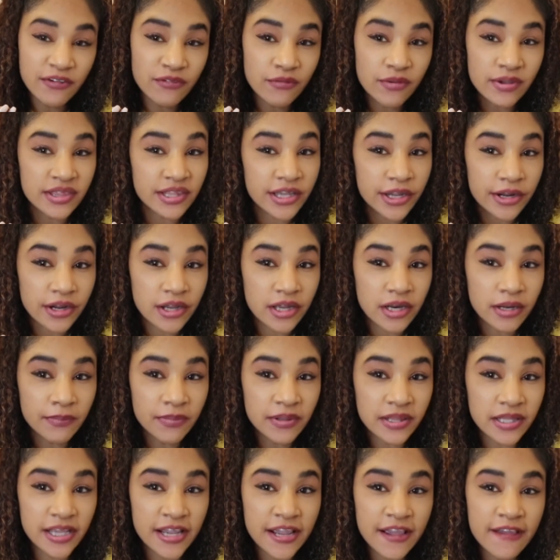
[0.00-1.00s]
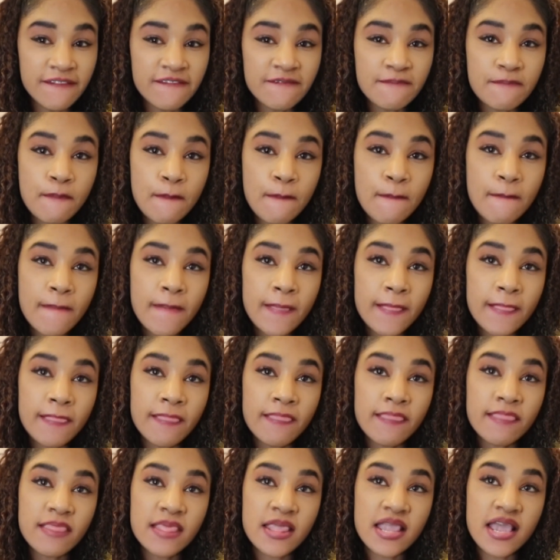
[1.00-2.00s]
what they're going to believe.
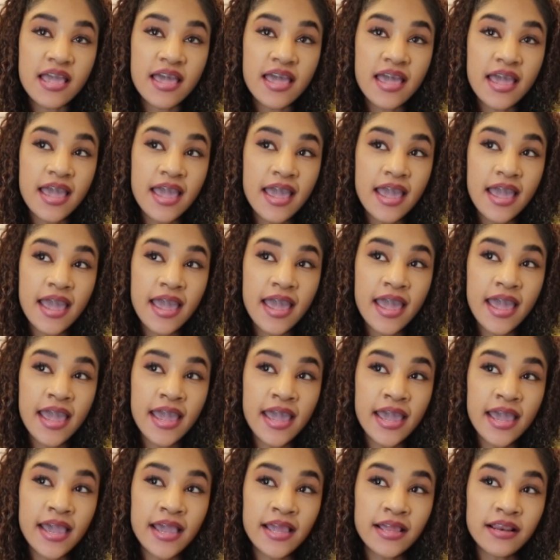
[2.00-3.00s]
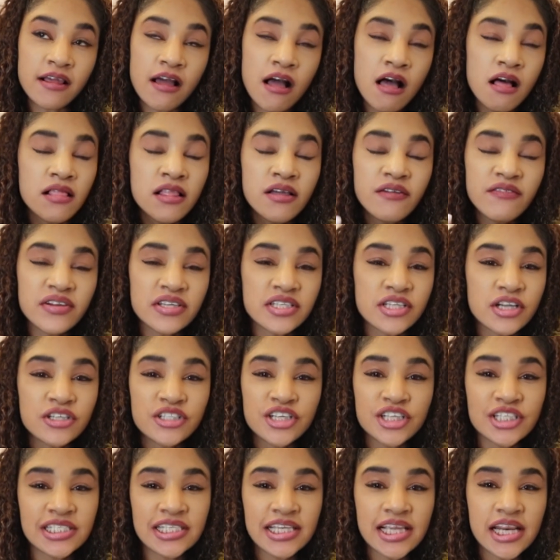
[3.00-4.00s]
And all of us are
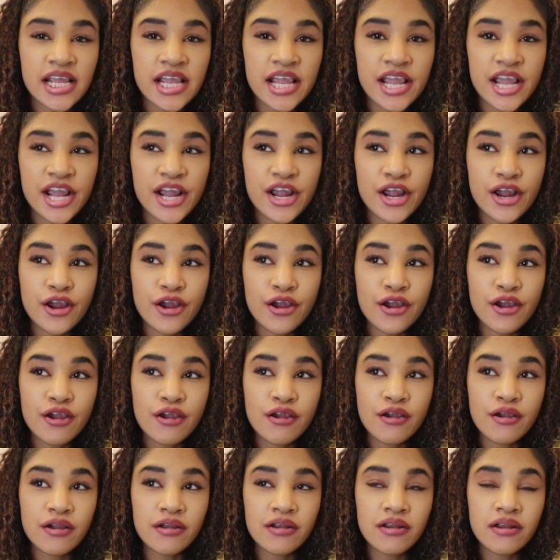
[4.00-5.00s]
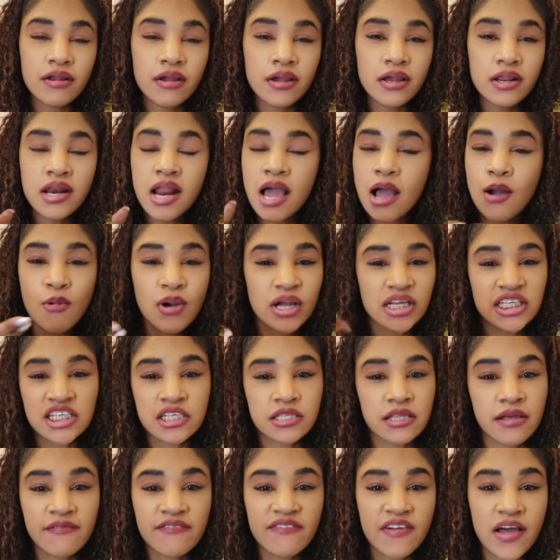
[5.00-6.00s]
just sitting here not watching
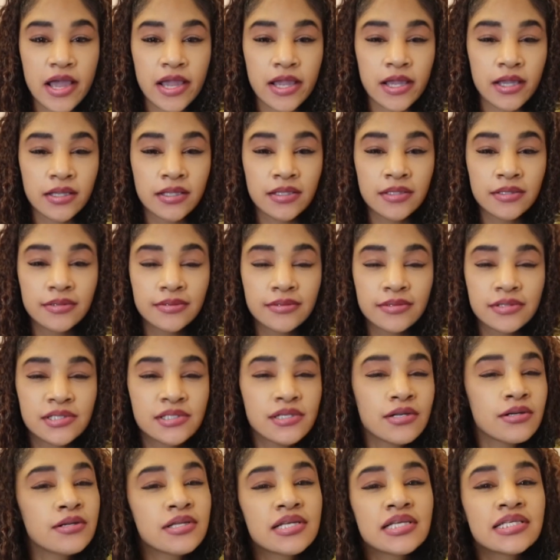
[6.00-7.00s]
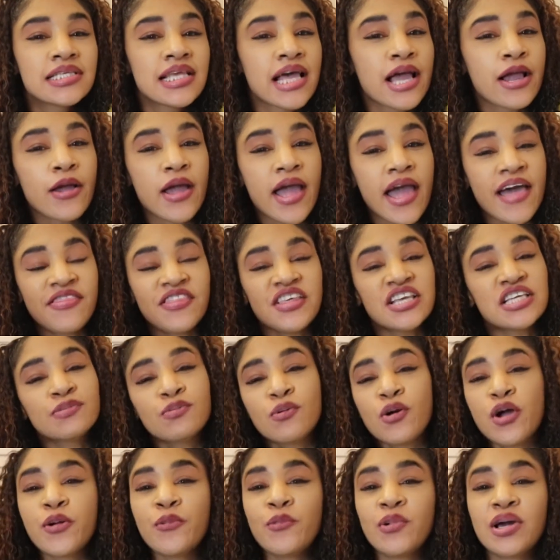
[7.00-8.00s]
them fight. So it's like, at this
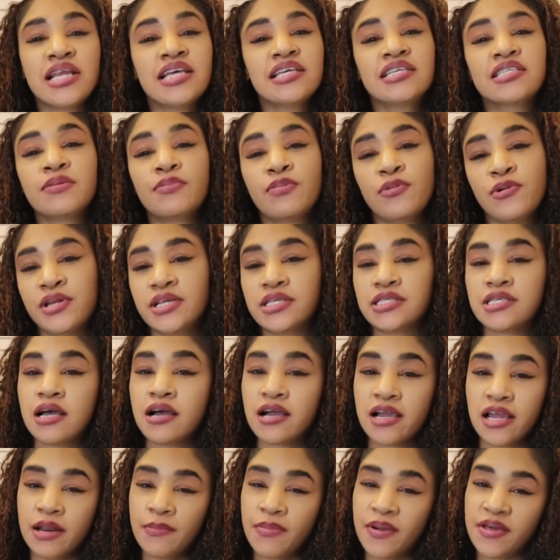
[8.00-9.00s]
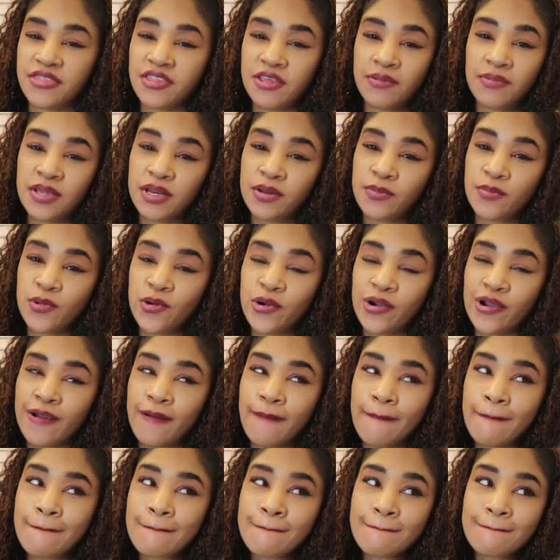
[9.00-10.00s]
point, what is the point of talking about them anymore?
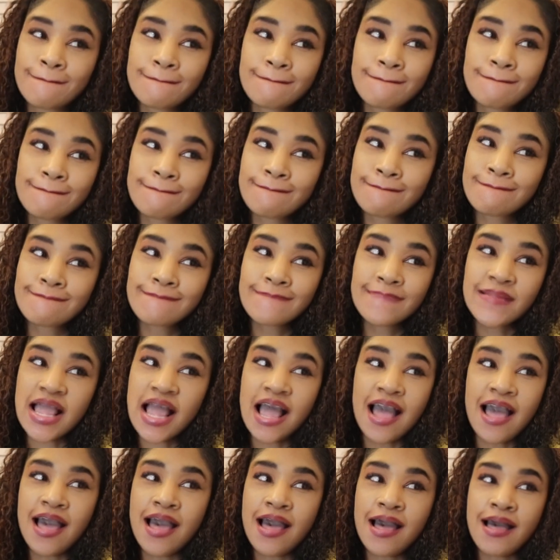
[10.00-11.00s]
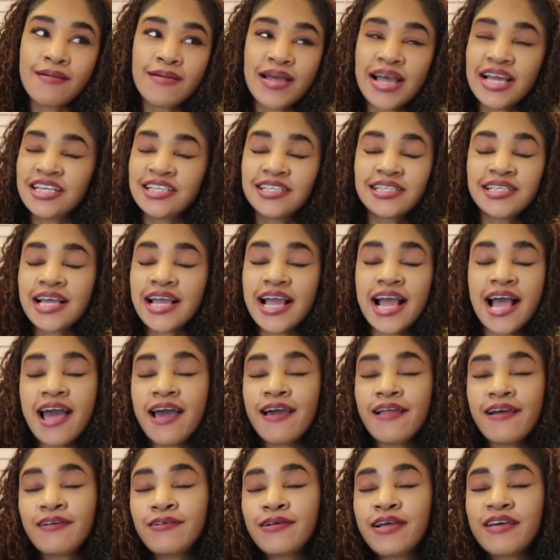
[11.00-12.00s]
I just think I
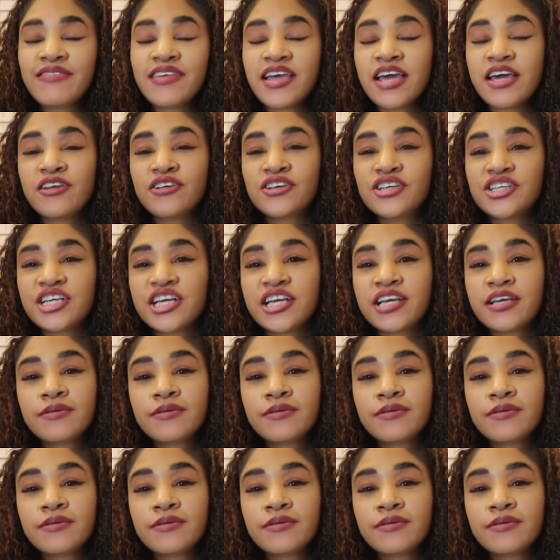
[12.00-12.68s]
don't have the energy.